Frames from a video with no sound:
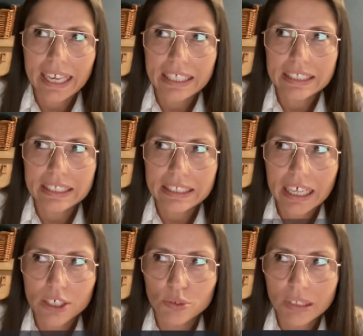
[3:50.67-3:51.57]
Yeah. And
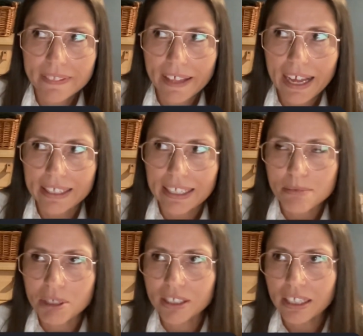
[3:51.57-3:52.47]
not only that,
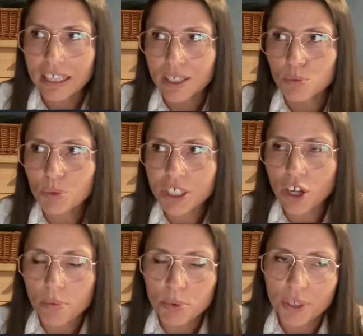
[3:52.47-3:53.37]
we
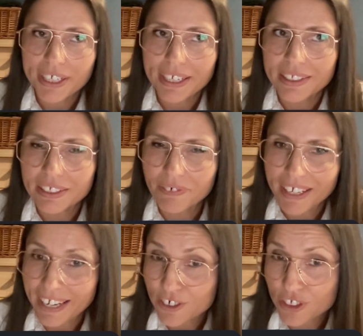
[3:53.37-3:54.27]
operate in the
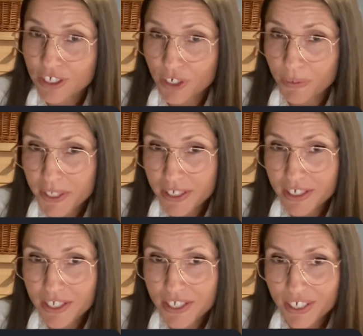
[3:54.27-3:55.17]
financial
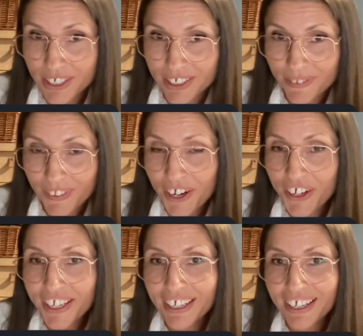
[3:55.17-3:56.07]
services
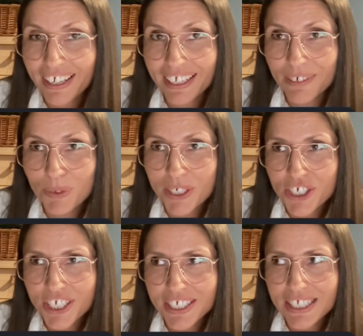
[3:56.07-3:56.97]
area,
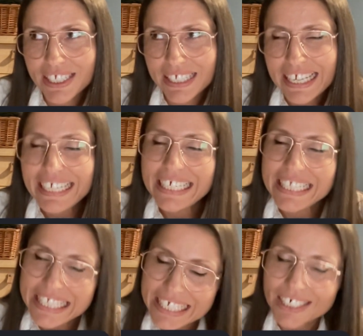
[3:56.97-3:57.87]
which is
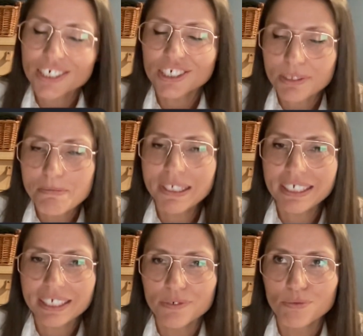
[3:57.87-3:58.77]
considered to
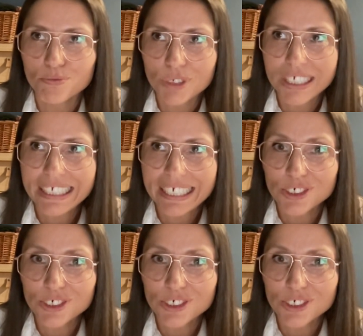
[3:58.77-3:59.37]
be really a